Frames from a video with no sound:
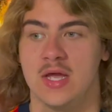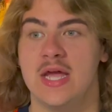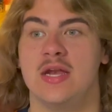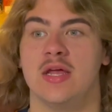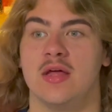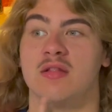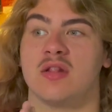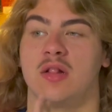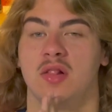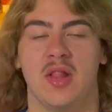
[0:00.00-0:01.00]
It is
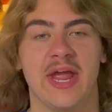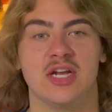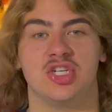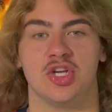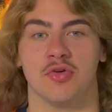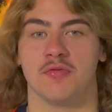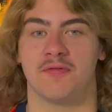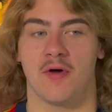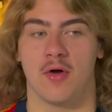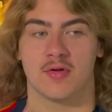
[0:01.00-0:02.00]
late June,
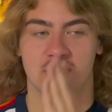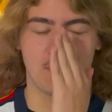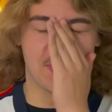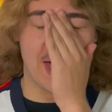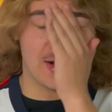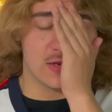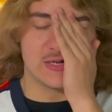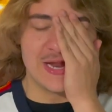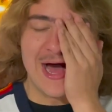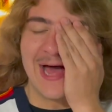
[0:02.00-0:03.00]
folks, but that is
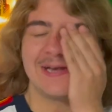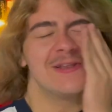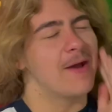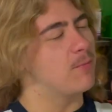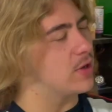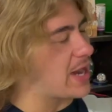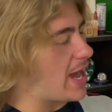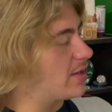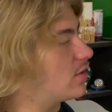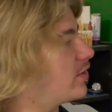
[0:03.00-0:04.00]
not that we're
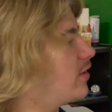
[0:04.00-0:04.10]
not going